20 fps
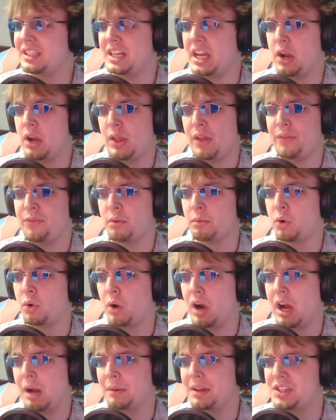to hear that from
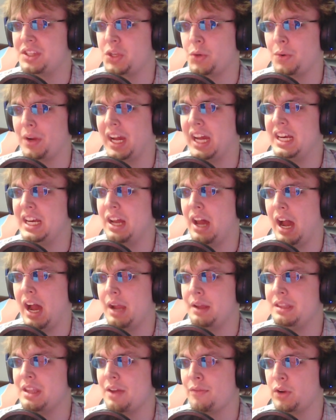Chrom, considering I, ne I
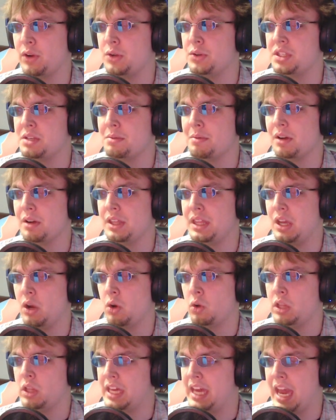never used him in the
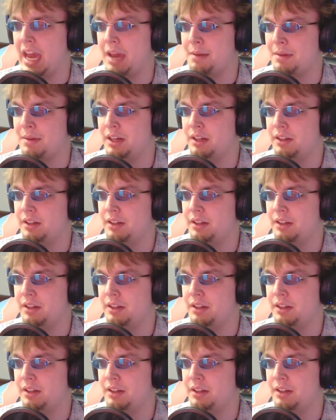early game.